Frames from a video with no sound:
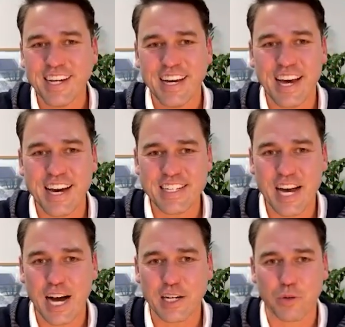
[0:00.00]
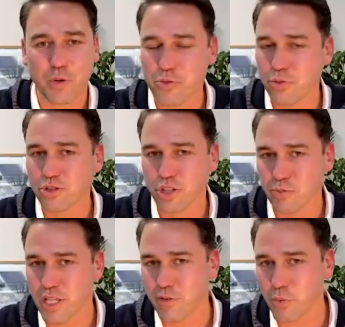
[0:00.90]
And I'm going to run through the script
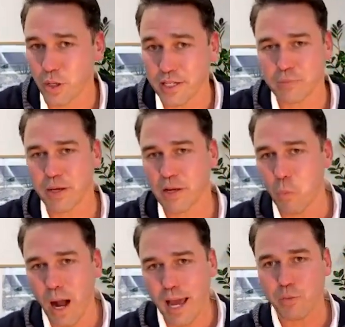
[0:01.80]
with everyone, explain why